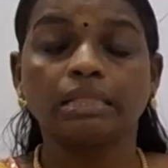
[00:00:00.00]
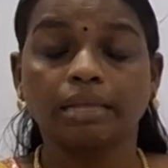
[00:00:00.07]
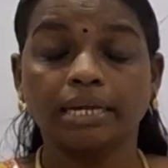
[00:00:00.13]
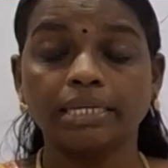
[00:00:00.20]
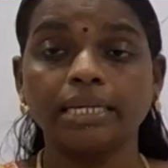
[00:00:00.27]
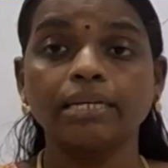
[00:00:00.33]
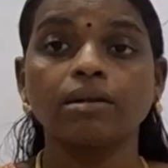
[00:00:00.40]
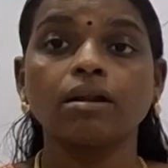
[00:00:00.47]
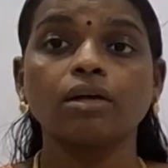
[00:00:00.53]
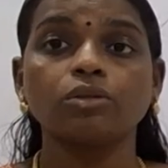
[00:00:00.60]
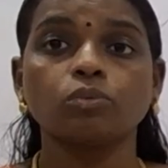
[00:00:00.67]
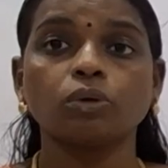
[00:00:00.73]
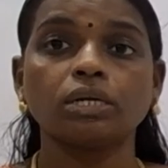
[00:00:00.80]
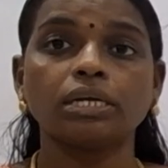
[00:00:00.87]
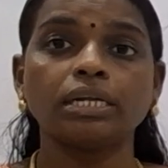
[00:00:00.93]
The Indian
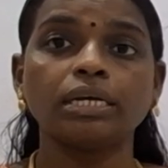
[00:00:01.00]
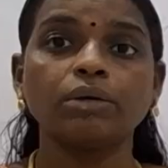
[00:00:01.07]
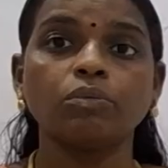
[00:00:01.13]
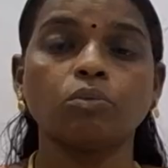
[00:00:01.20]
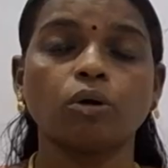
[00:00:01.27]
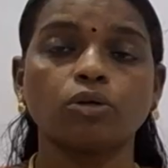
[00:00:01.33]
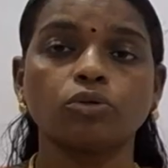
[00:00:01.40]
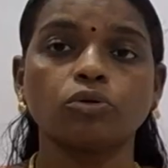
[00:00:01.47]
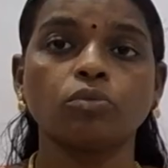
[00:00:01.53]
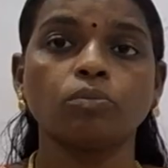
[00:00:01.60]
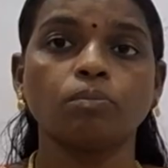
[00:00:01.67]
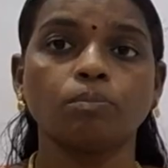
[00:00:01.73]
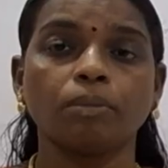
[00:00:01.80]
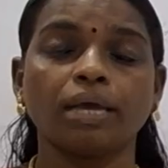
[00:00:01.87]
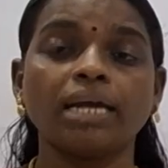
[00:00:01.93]
cloth only want to
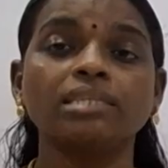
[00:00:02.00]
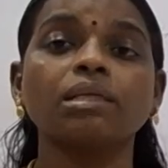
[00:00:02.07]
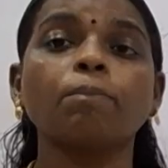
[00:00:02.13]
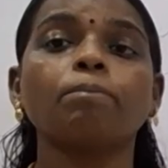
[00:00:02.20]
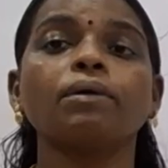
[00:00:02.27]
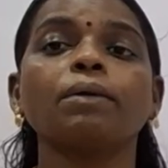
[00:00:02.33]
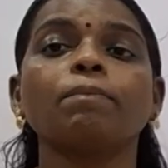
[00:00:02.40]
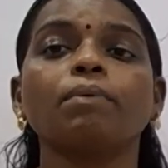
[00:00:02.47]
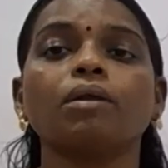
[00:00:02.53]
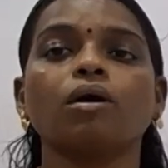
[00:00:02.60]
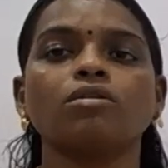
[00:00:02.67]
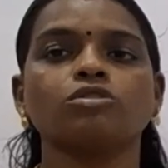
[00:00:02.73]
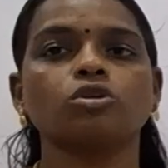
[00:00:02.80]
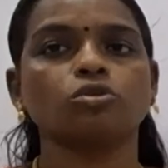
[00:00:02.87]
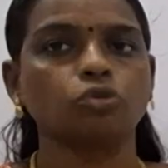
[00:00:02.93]
make the people
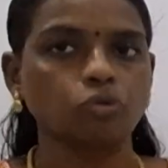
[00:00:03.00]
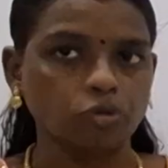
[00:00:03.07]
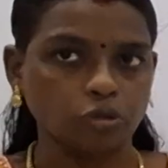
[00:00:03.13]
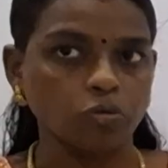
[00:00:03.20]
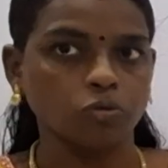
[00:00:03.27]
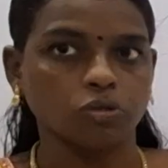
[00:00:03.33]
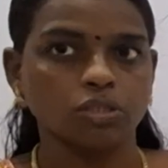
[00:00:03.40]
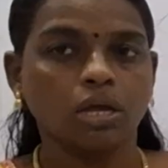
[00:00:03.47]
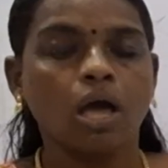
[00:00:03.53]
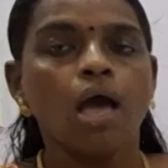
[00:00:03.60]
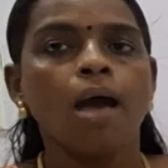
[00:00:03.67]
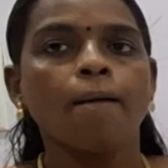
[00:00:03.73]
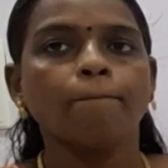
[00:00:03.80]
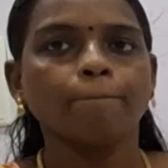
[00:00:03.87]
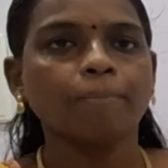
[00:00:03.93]
also to use.
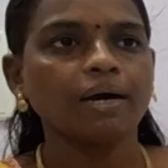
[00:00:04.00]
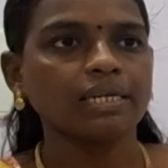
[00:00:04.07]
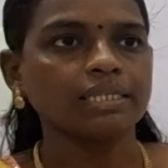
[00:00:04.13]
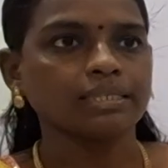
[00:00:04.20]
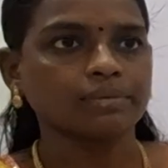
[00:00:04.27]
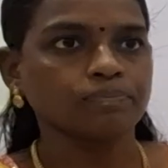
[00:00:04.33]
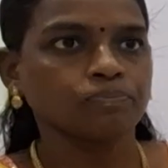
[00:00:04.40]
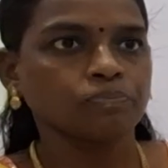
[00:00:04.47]
But